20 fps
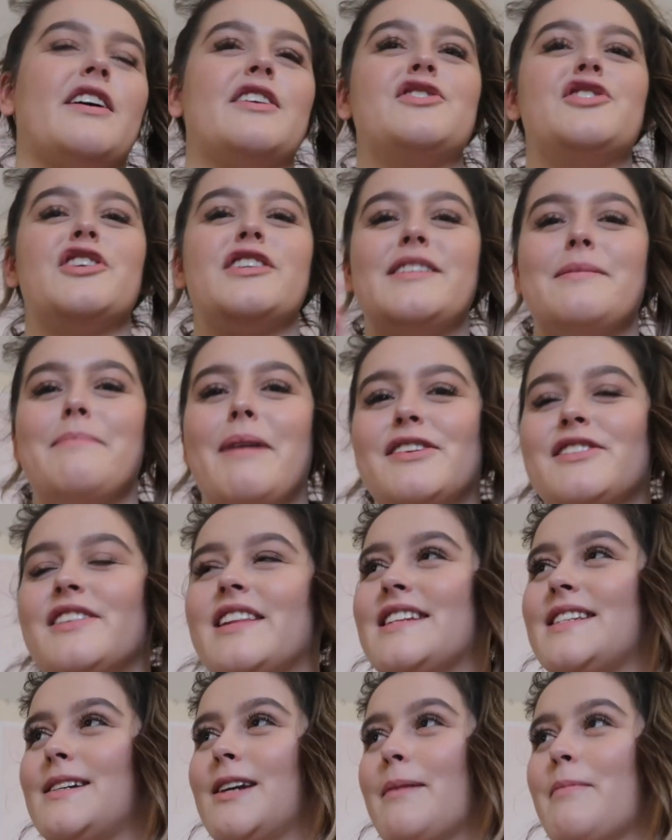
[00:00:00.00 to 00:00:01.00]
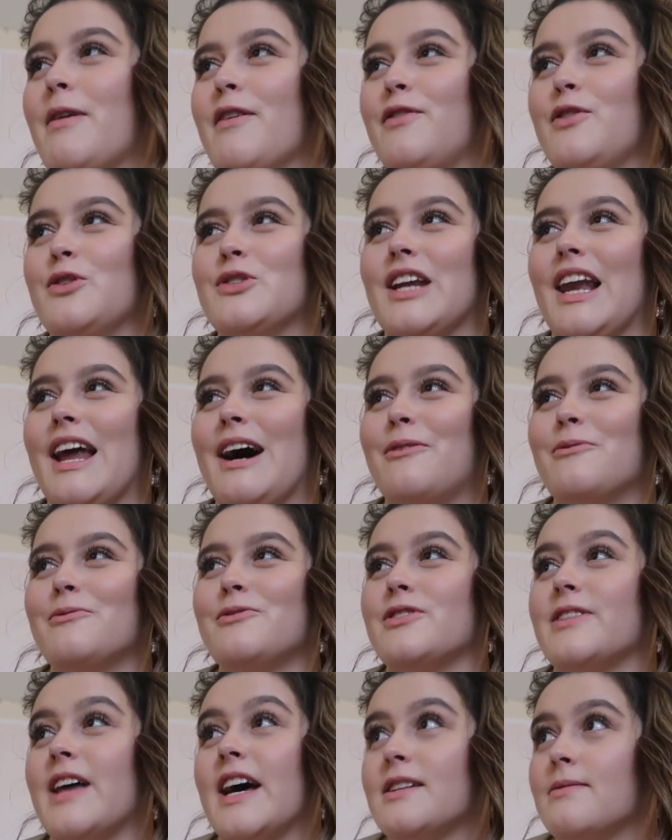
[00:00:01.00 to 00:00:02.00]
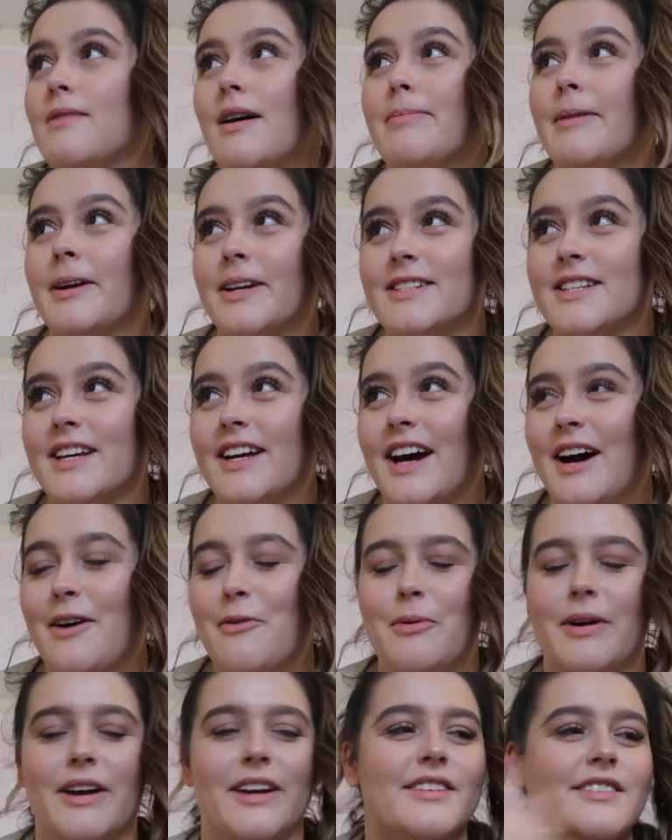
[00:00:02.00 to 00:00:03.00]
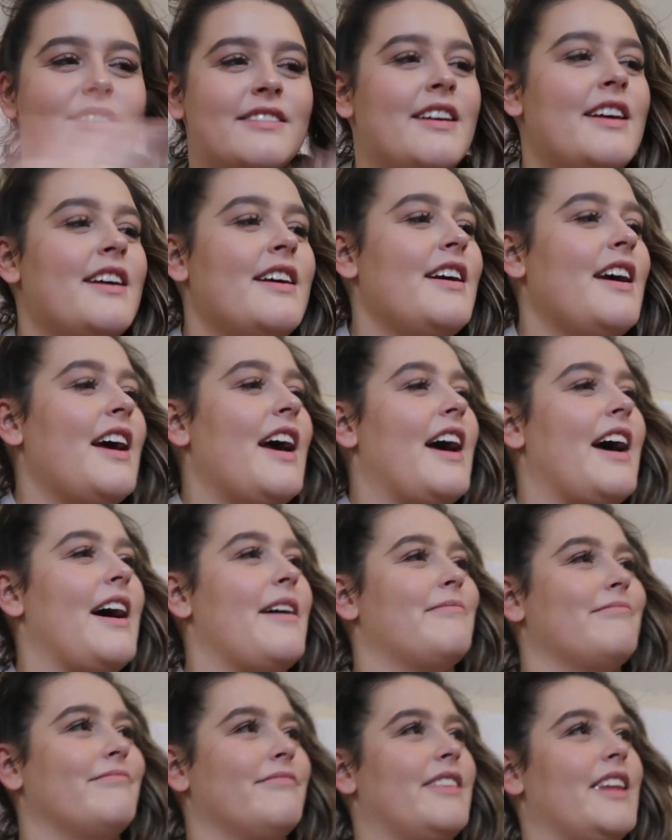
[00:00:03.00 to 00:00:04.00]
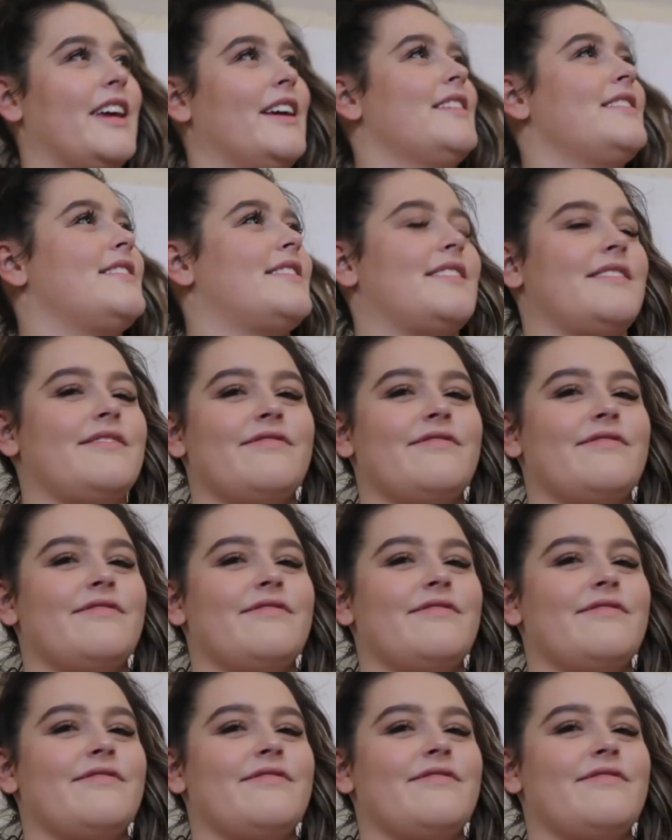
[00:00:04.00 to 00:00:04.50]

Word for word: I can just imagine this in like my future lounge. That's why I picked it. How weird. Um, this.